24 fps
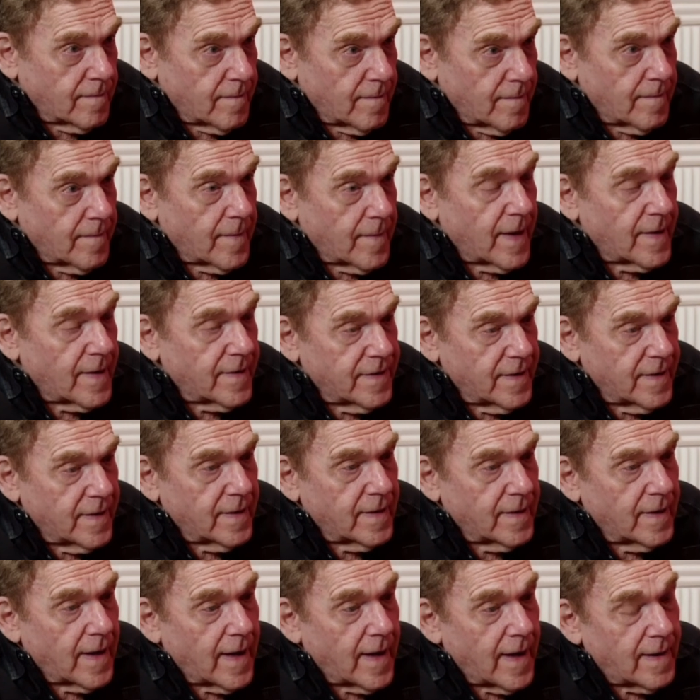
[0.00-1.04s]
Mm-hmm. I
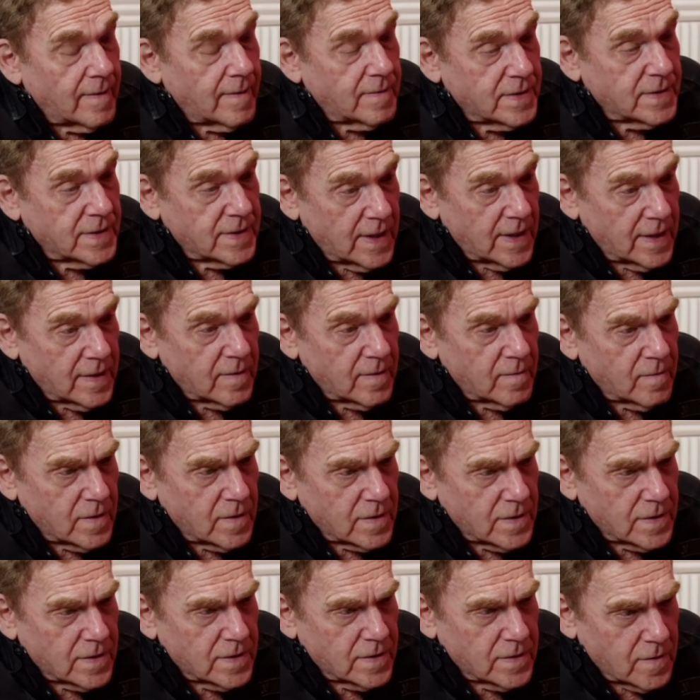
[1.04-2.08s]
think Adam Sandler
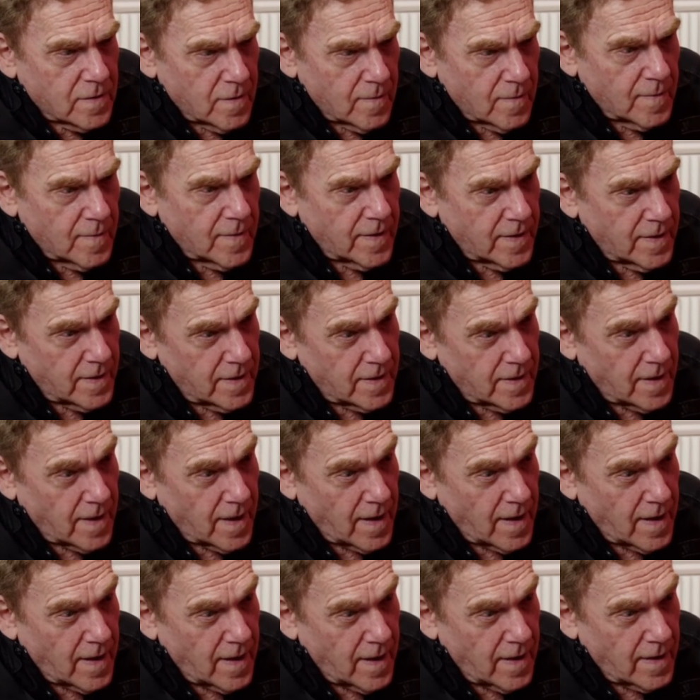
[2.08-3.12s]
once told me that
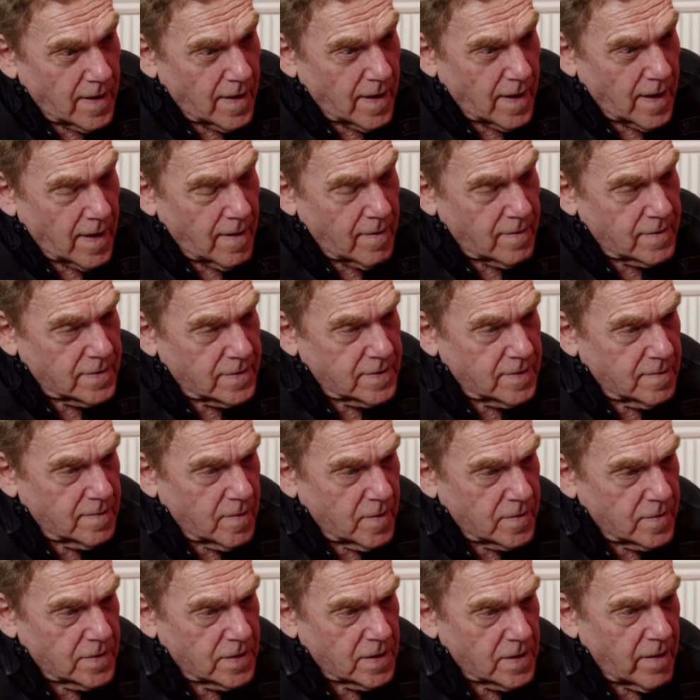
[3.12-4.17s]
I was the
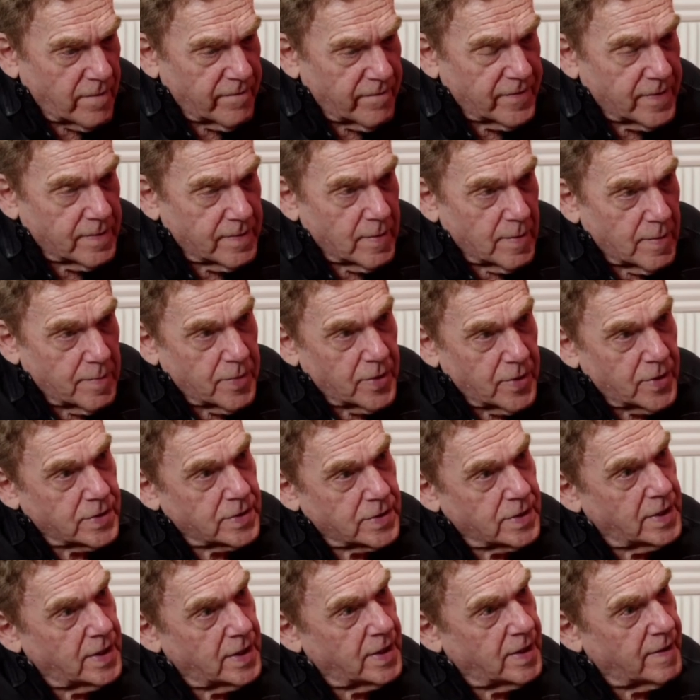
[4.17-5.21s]
most comfortable
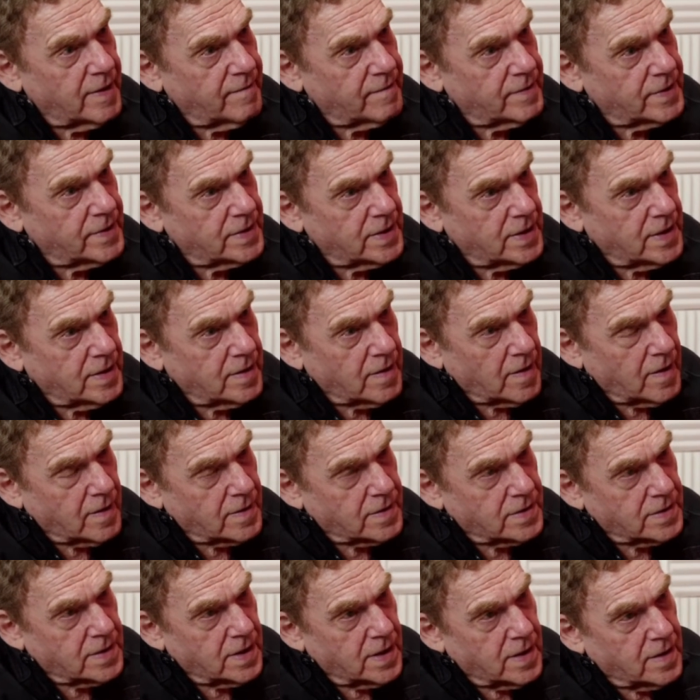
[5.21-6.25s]
person he'd ever seen
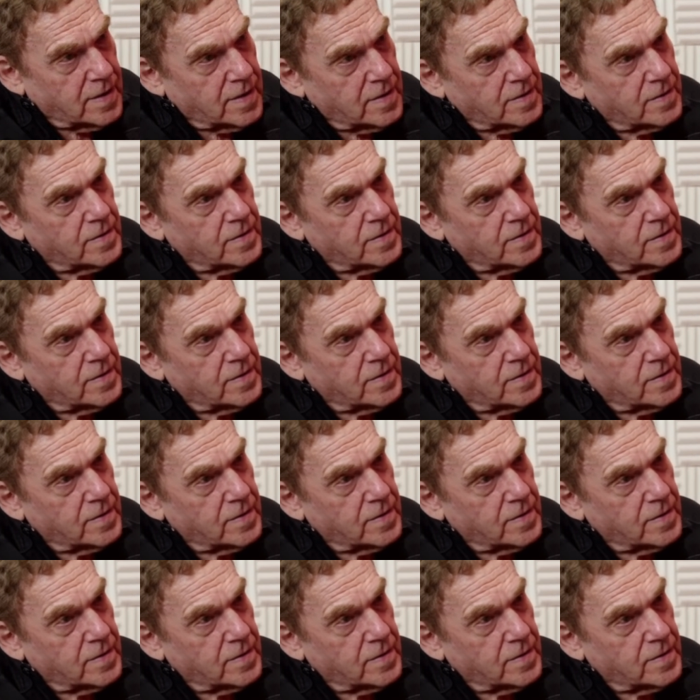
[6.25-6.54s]
on stage.